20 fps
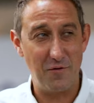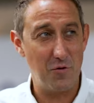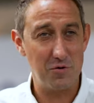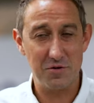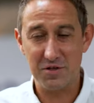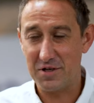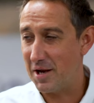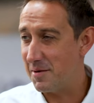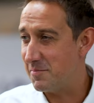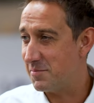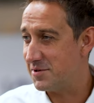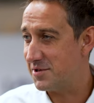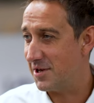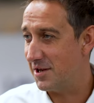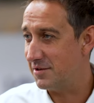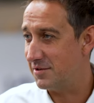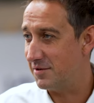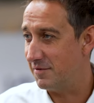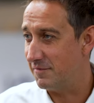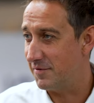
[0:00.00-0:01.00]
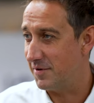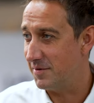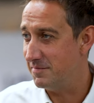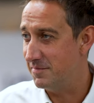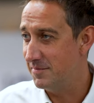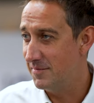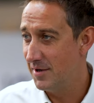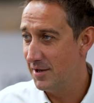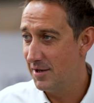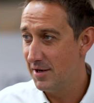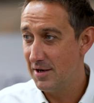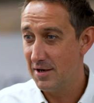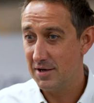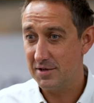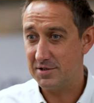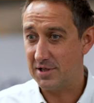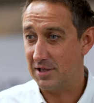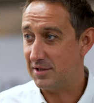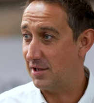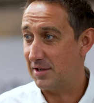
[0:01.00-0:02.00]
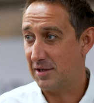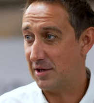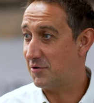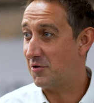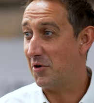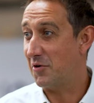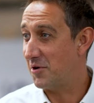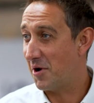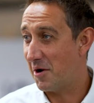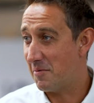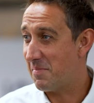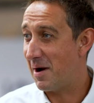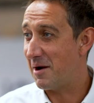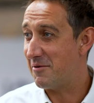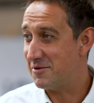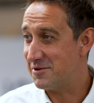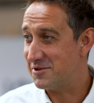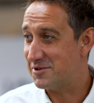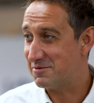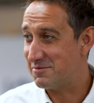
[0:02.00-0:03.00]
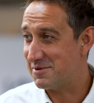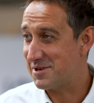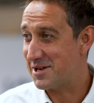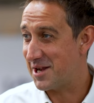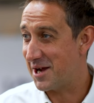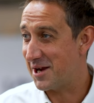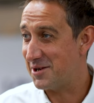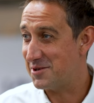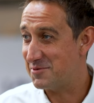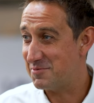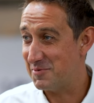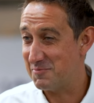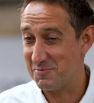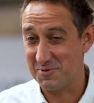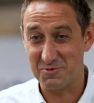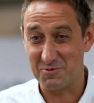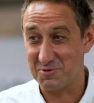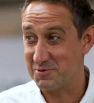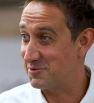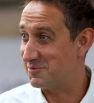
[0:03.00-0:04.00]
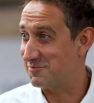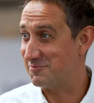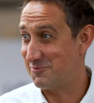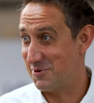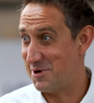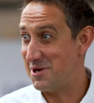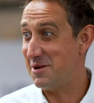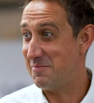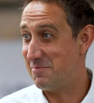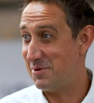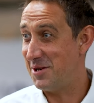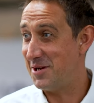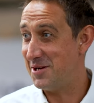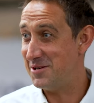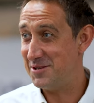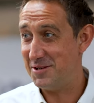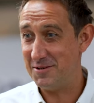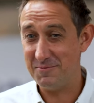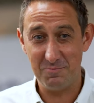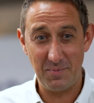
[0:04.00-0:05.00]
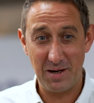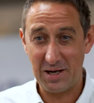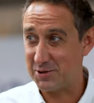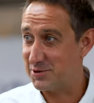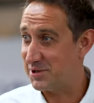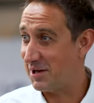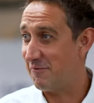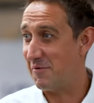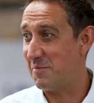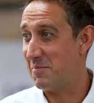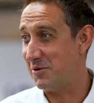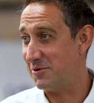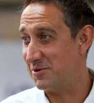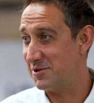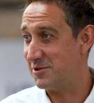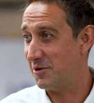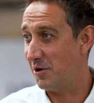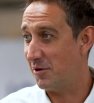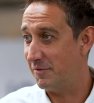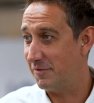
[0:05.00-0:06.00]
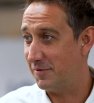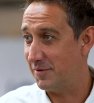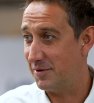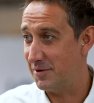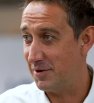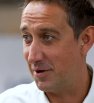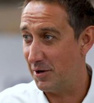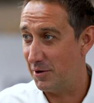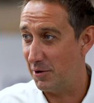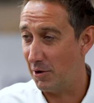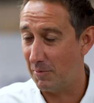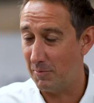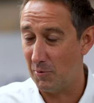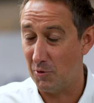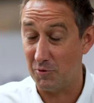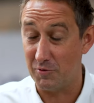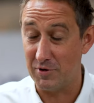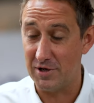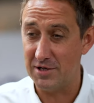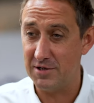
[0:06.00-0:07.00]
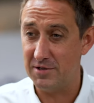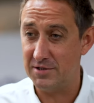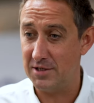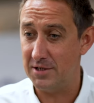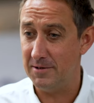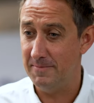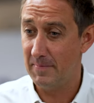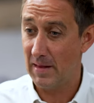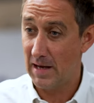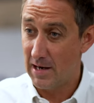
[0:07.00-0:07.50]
48% of them said that they've got no barriers to engagement, which was really pleasing. Makes everybody's life a lot more easier.